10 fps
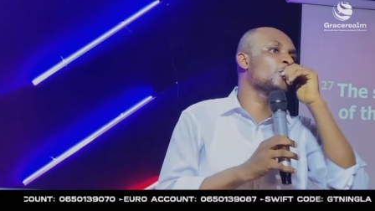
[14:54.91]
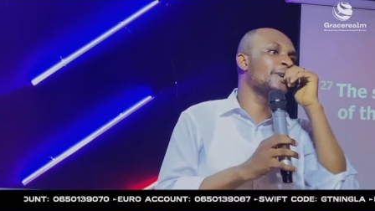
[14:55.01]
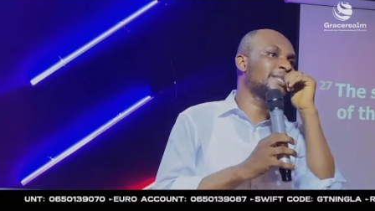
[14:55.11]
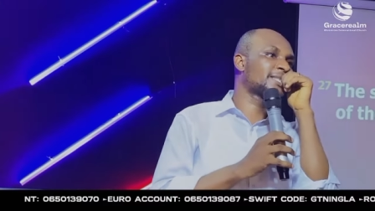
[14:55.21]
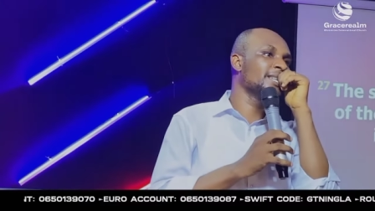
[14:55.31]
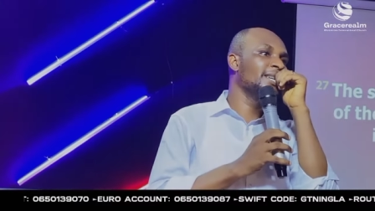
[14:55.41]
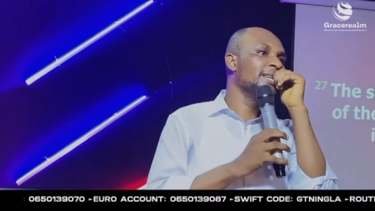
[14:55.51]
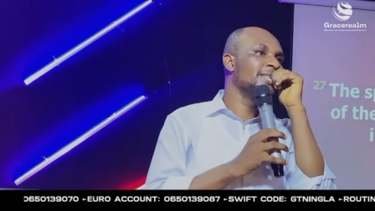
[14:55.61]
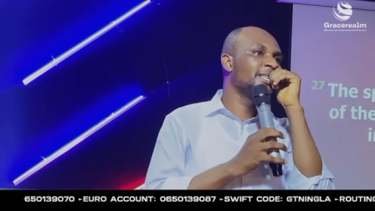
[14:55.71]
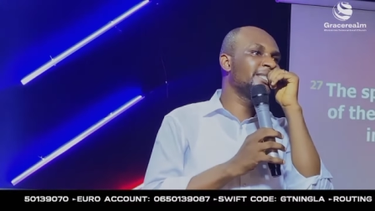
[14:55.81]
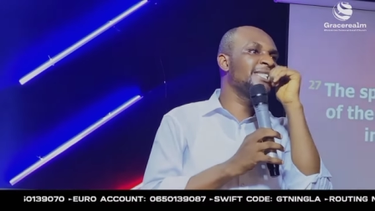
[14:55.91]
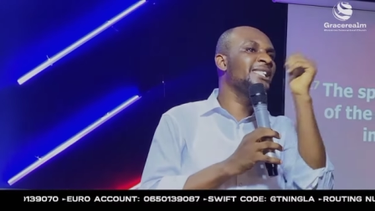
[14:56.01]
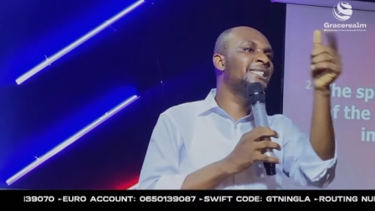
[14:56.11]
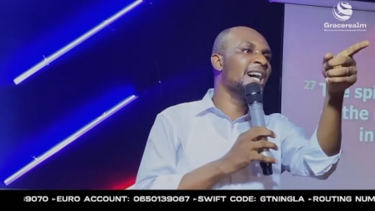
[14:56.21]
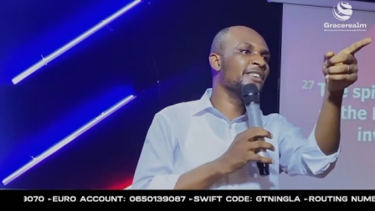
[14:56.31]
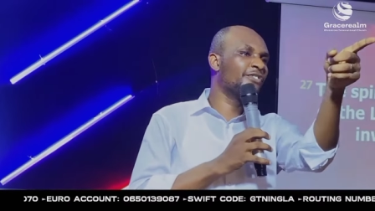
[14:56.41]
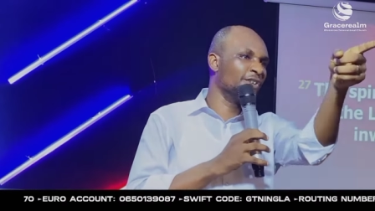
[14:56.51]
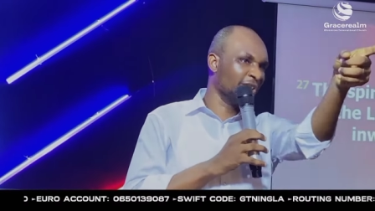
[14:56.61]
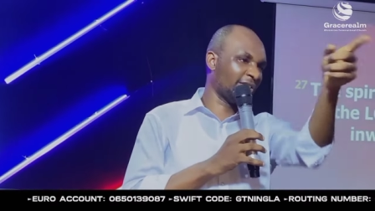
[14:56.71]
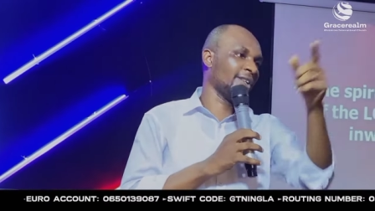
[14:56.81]
wait, did he die for
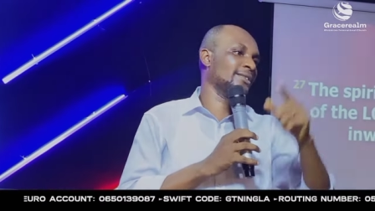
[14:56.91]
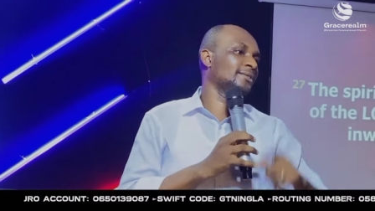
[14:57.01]
nothing?